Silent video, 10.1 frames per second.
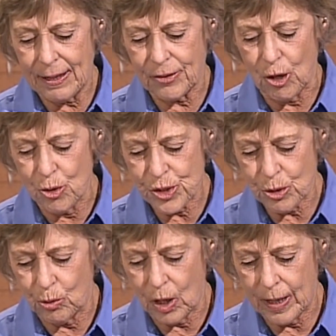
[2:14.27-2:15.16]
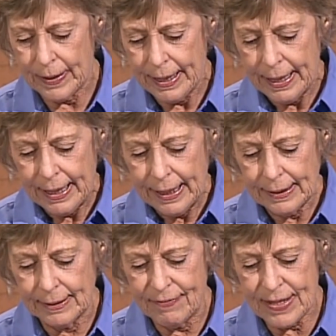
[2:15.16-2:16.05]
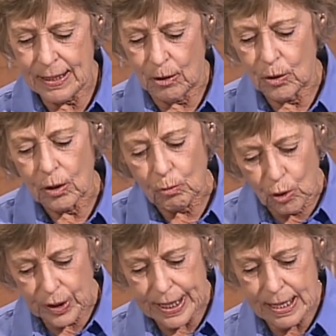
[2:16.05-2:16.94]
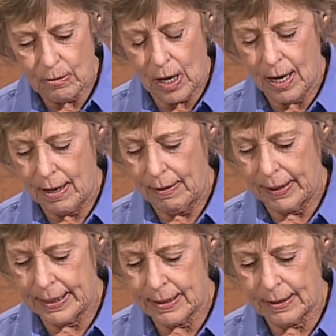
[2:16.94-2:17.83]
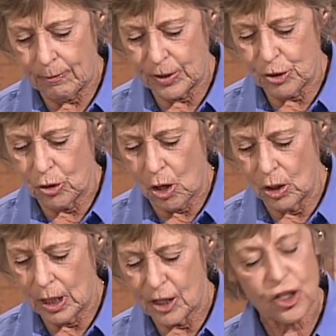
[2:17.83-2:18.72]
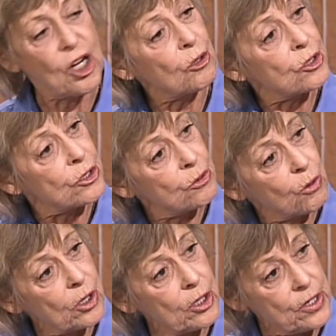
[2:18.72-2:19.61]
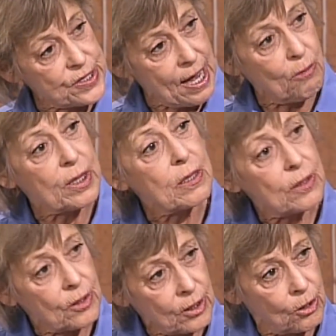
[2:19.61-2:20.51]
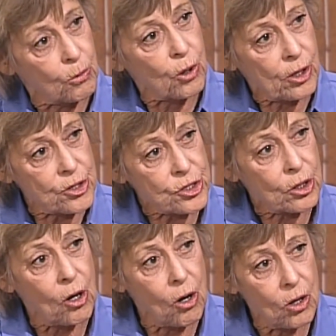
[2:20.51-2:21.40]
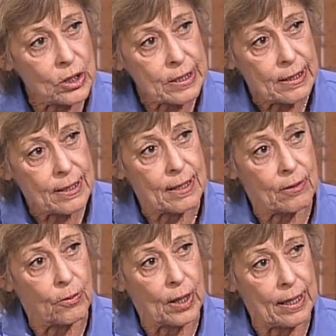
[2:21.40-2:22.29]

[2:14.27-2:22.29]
those who are living or are working in what you call a sheltered worker, is that what your workers are called? That are